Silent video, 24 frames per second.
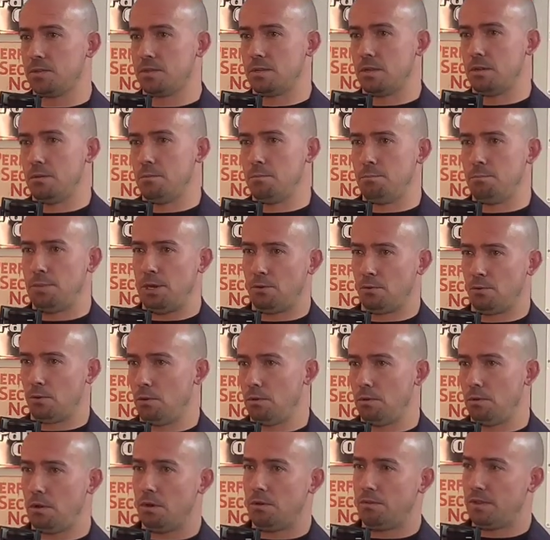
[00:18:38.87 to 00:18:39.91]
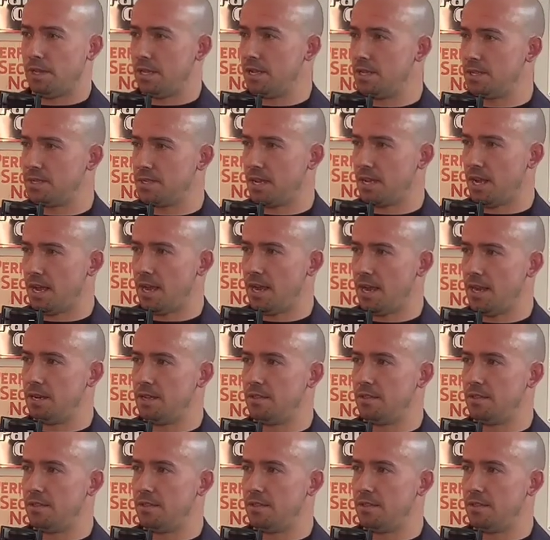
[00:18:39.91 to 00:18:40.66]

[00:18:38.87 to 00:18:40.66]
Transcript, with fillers: then B-roll on the inside,